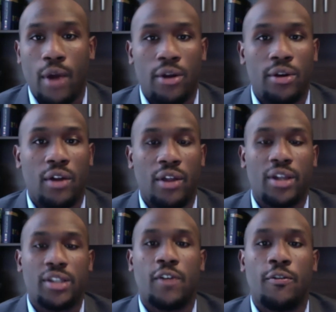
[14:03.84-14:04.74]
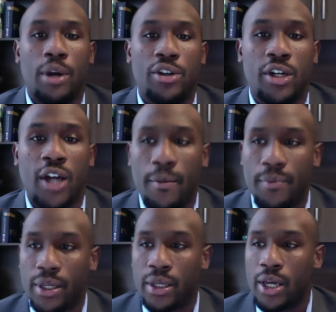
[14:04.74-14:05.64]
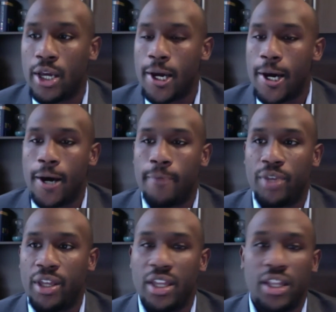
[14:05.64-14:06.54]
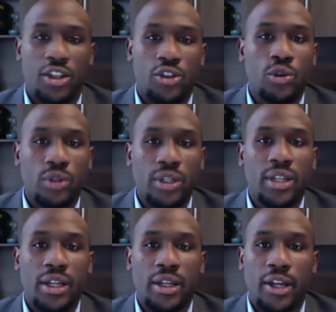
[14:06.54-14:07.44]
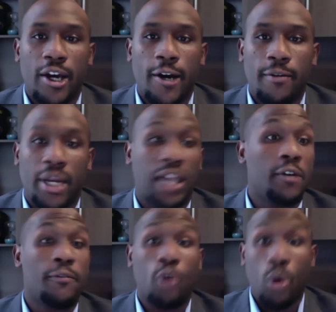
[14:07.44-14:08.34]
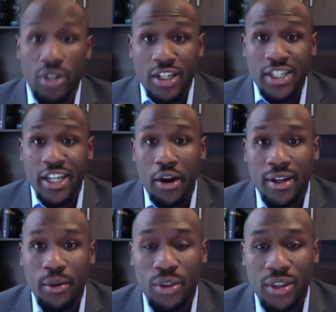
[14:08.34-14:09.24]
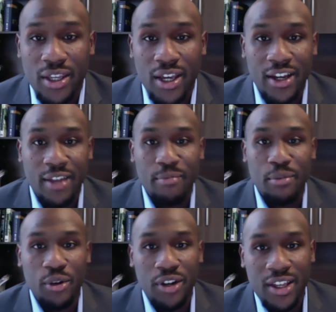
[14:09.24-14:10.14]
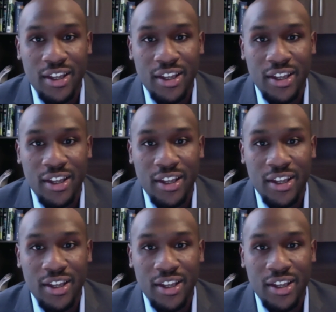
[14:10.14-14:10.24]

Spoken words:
and all that good stuff about your company. It's truly needed, and I look forward to sharing it with the community.